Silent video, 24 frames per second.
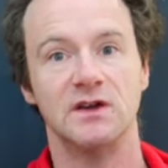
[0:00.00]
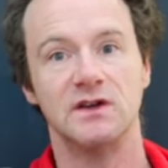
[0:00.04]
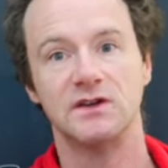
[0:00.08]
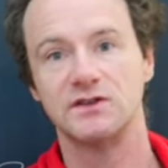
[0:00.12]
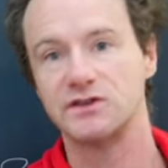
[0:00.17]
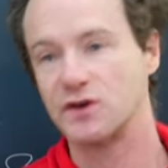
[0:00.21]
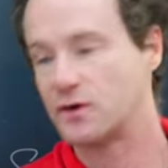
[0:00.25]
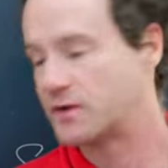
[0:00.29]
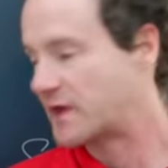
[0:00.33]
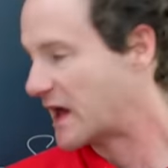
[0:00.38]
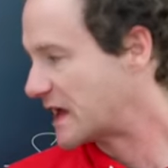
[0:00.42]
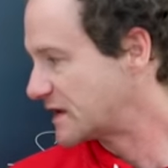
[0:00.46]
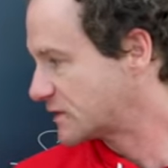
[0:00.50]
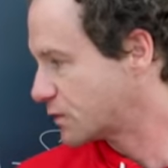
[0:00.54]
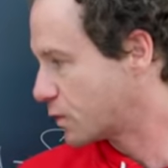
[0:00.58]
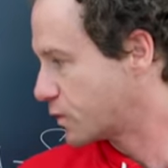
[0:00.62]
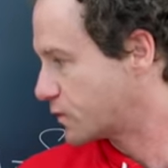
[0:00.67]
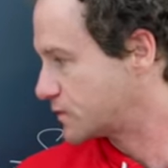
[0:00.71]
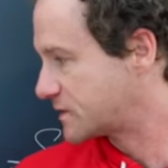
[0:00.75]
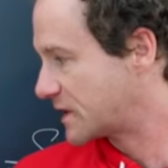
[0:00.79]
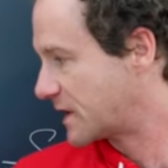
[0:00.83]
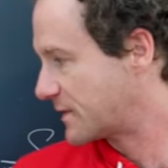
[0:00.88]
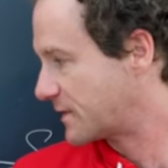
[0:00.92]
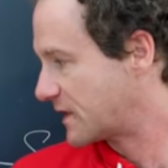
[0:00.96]
So that's
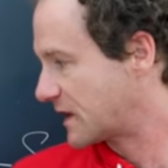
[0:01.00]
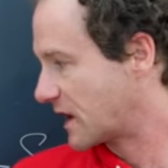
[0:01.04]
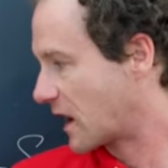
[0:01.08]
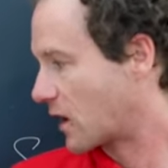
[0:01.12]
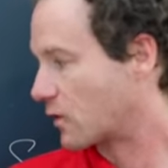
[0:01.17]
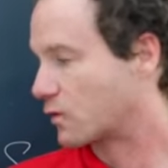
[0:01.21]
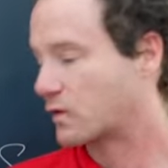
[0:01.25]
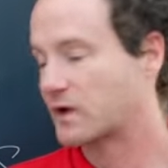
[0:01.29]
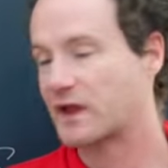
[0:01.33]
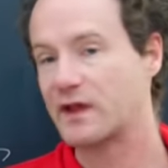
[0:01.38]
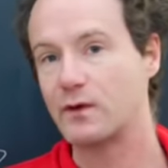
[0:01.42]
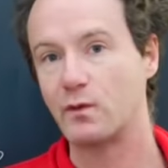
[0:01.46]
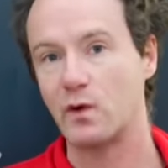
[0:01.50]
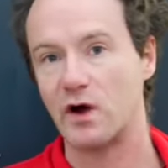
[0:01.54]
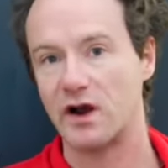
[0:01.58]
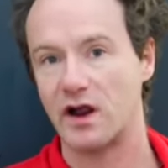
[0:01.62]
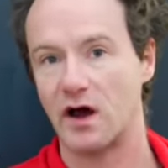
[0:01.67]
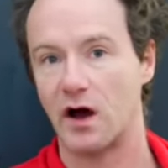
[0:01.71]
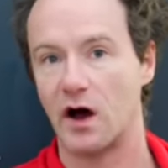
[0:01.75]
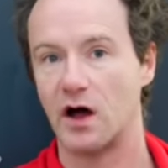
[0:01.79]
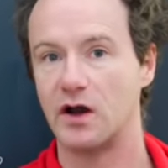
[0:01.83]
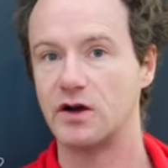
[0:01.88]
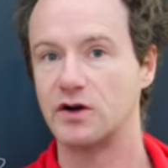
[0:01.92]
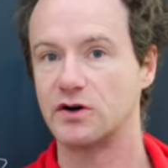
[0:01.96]
something I really want
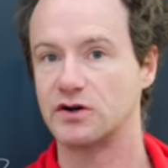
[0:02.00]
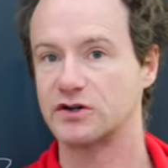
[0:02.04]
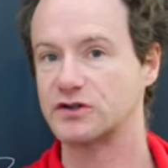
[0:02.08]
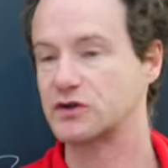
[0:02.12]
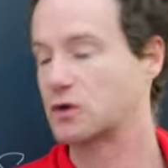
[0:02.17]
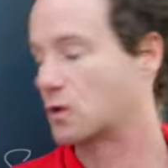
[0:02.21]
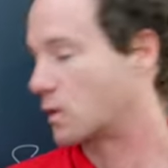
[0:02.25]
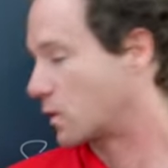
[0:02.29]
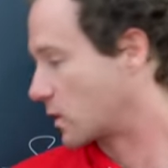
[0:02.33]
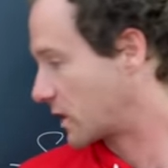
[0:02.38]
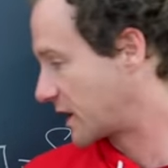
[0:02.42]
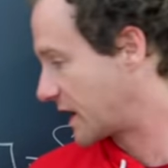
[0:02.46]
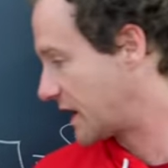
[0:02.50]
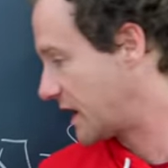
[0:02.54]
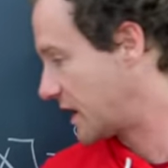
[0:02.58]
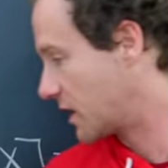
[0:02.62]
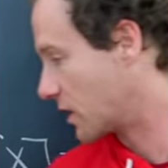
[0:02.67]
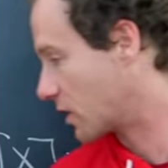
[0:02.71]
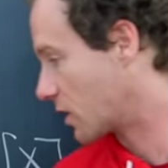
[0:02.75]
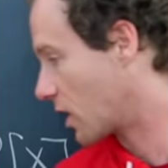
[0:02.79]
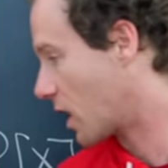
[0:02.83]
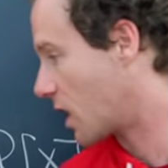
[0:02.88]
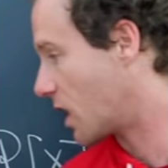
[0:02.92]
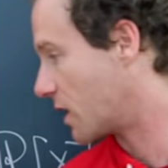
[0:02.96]
to underscore
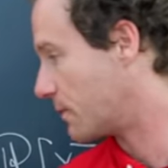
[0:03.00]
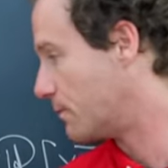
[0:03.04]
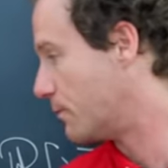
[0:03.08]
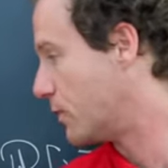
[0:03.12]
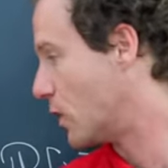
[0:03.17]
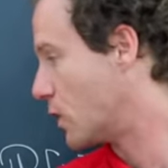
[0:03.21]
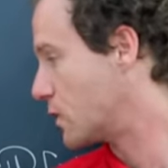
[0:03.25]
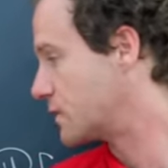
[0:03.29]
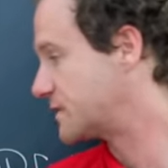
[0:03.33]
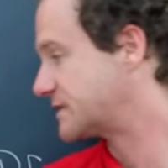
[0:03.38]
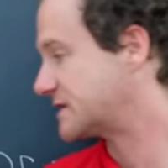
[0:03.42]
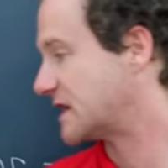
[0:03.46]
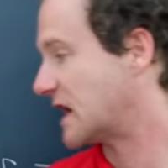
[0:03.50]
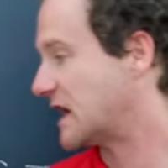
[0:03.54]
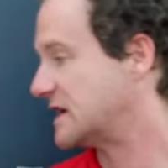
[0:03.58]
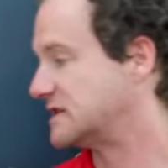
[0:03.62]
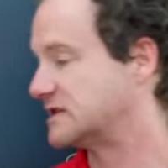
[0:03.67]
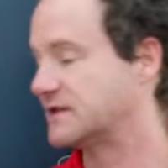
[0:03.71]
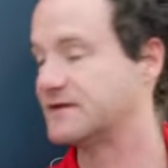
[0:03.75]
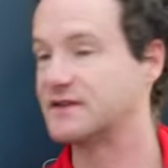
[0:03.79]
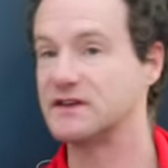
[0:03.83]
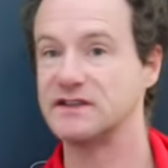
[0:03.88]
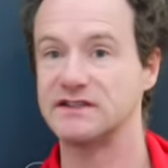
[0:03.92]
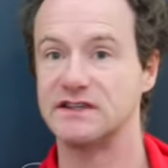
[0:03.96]
here on both
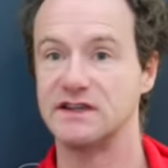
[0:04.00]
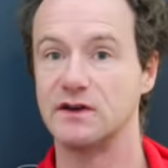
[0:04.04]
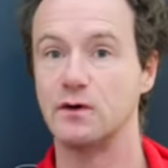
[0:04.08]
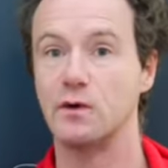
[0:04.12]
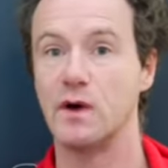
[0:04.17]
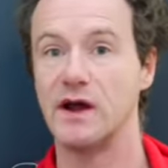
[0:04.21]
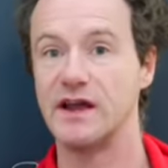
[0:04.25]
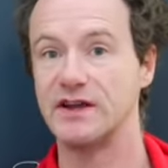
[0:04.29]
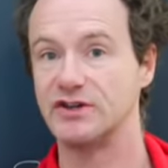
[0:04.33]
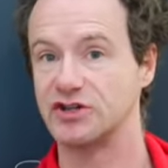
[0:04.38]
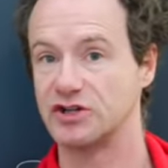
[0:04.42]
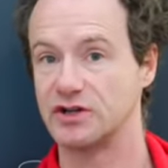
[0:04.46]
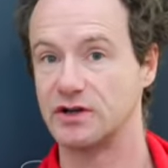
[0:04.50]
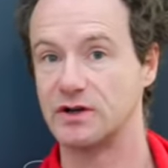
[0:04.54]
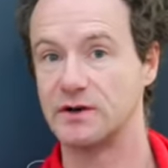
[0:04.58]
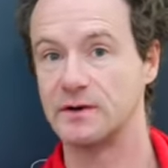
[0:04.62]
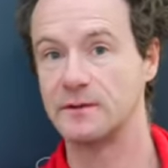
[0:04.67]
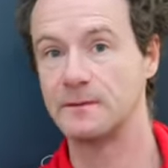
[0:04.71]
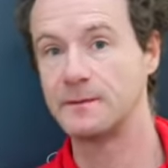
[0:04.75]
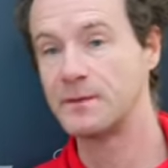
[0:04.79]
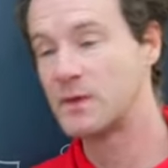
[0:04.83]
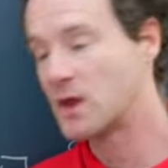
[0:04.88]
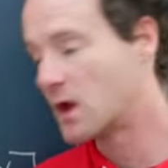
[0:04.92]
sides of this equation.